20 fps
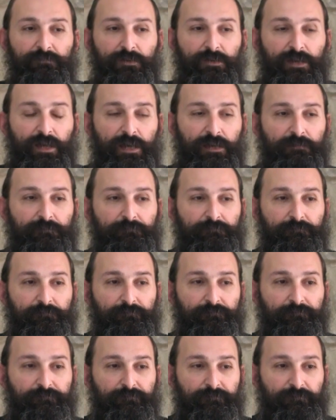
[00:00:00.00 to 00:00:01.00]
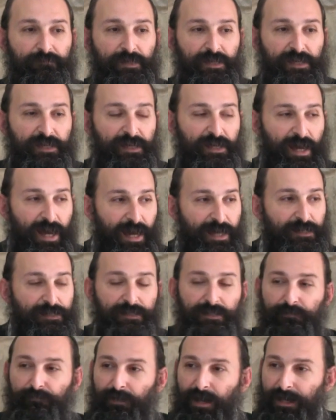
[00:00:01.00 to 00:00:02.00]
Okay. He
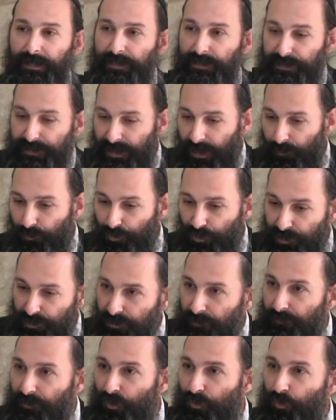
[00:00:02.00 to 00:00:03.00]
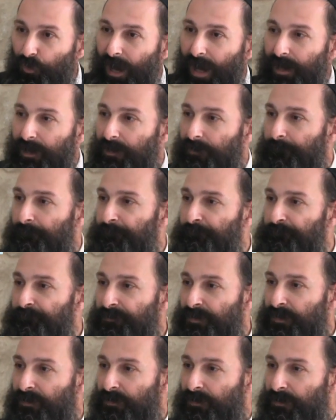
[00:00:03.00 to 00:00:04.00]
hides the money somewhere in the wagon.
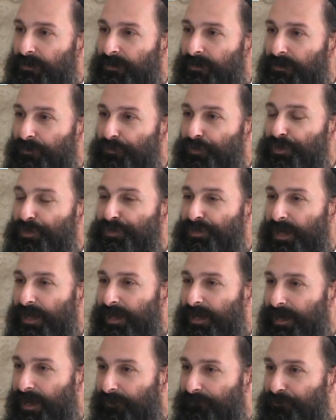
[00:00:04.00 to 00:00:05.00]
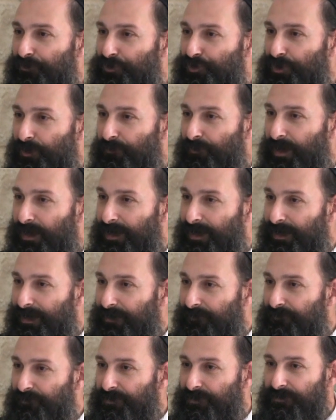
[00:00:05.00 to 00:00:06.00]
The second after Shabbat
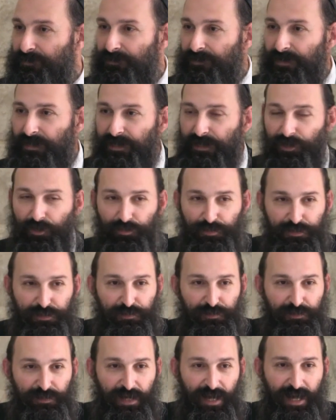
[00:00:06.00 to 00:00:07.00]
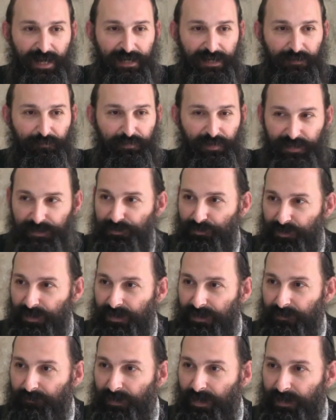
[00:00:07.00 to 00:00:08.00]
leaves, he goes to the hiding place to
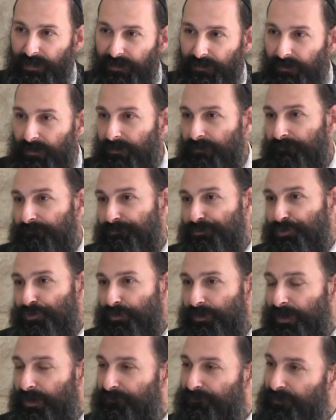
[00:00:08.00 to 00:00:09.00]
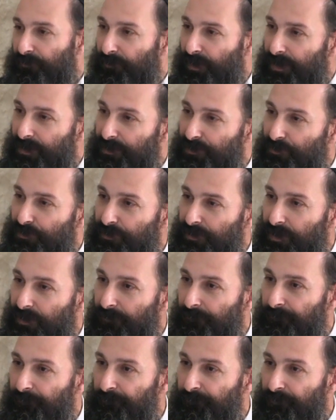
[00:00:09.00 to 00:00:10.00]
get the money, and sure enough, the money is not
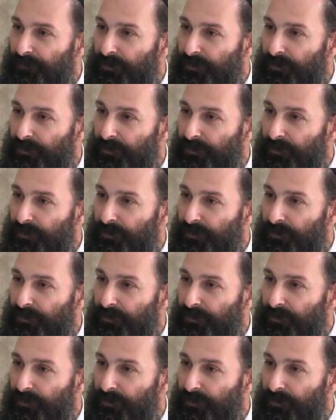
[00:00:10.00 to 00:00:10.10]
there.